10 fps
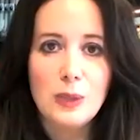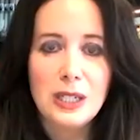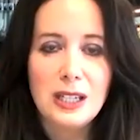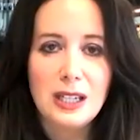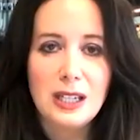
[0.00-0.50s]

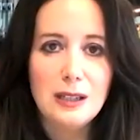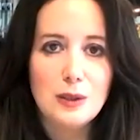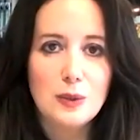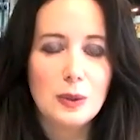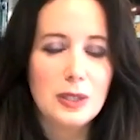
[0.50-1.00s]
he
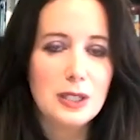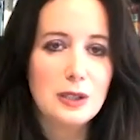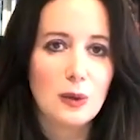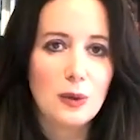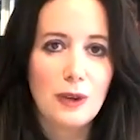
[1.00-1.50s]
swore his
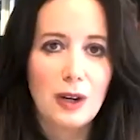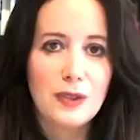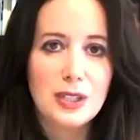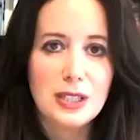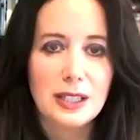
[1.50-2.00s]
oath of
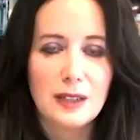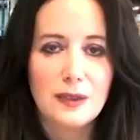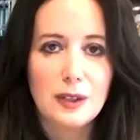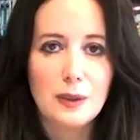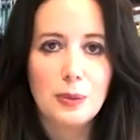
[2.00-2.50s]
office, like
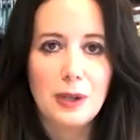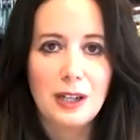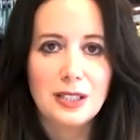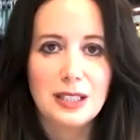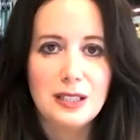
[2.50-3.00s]
every other
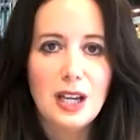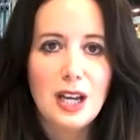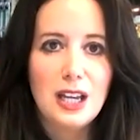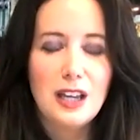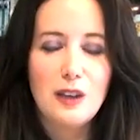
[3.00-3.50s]
president,
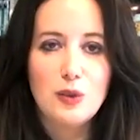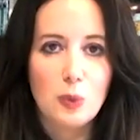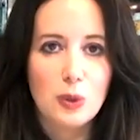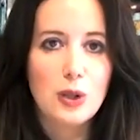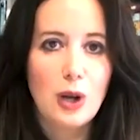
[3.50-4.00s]
he
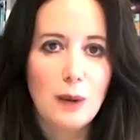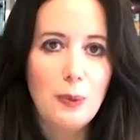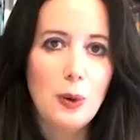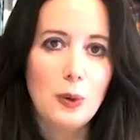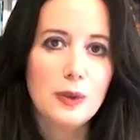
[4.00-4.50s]
swore to
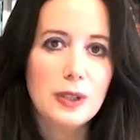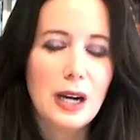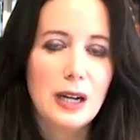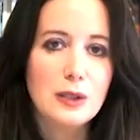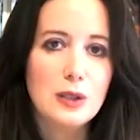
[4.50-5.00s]
uphold the
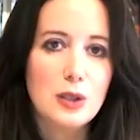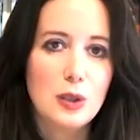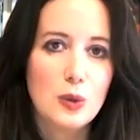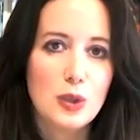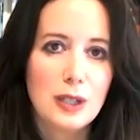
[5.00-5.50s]

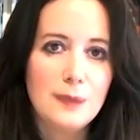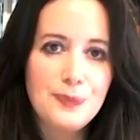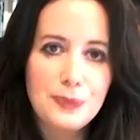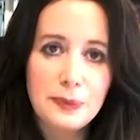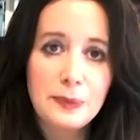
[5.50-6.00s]
Constitution.
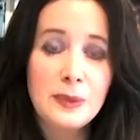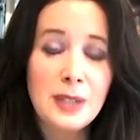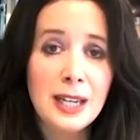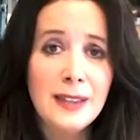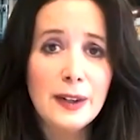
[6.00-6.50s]

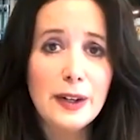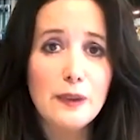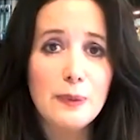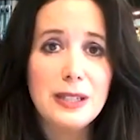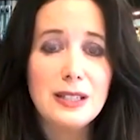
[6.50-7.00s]
And there
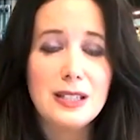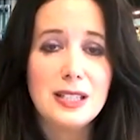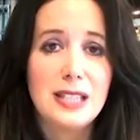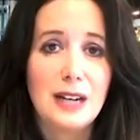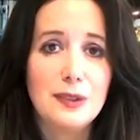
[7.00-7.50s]
have been
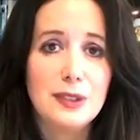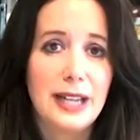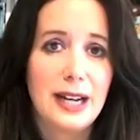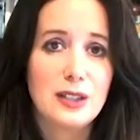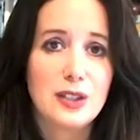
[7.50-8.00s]
several
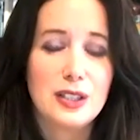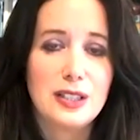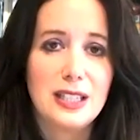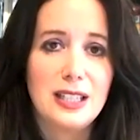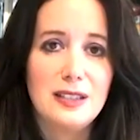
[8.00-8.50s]
actions
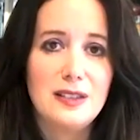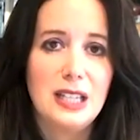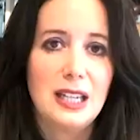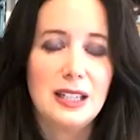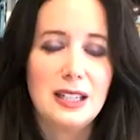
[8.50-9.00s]
that he's
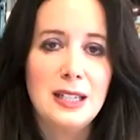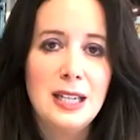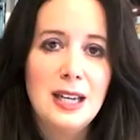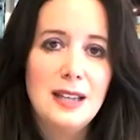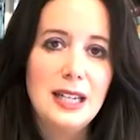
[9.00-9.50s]
taken
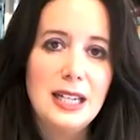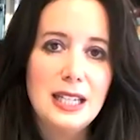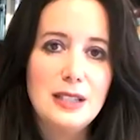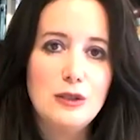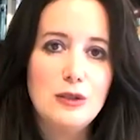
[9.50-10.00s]
that
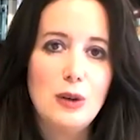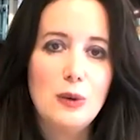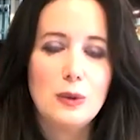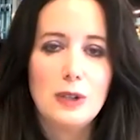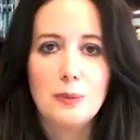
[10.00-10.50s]
he's
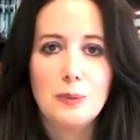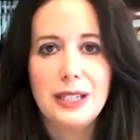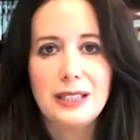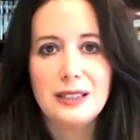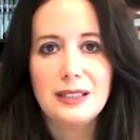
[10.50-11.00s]
known are
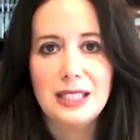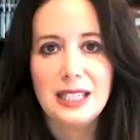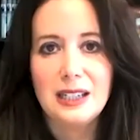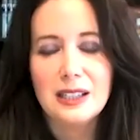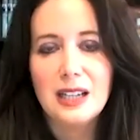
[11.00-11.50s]
blatantly
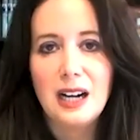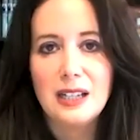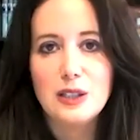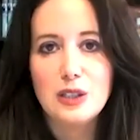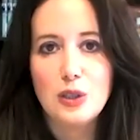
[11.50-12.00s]

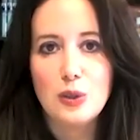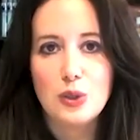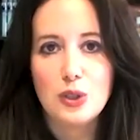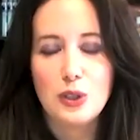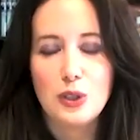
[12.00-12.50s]

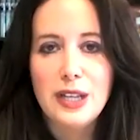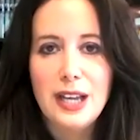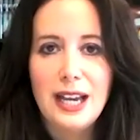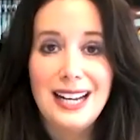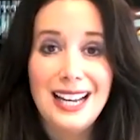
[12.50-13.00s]
unconstitutional,
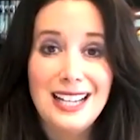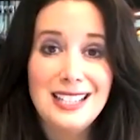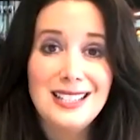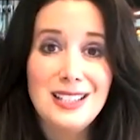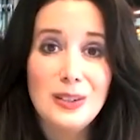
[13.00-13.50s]
and
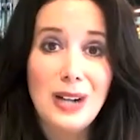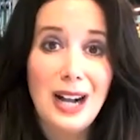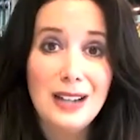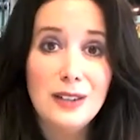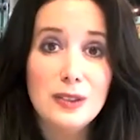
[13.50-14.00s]
has,
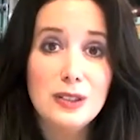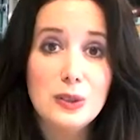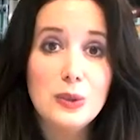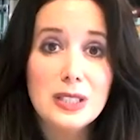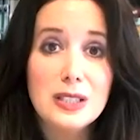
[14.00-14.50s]
kind of
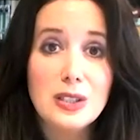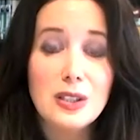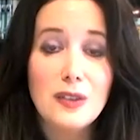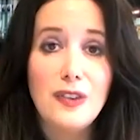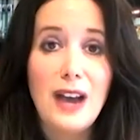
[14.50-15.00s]
alluded to
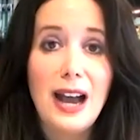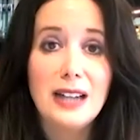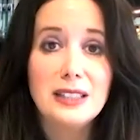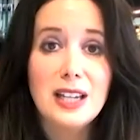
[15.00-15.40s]
the fact